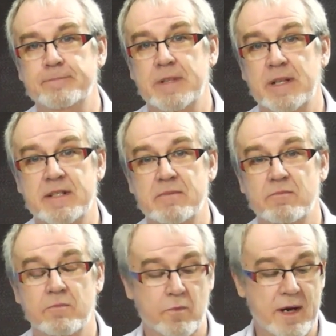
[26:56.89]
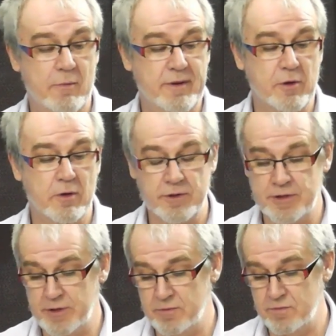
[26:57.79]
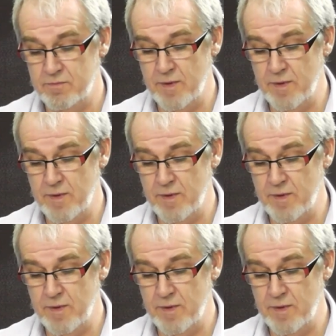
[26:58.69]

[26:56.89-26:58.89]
That's where we've gotten to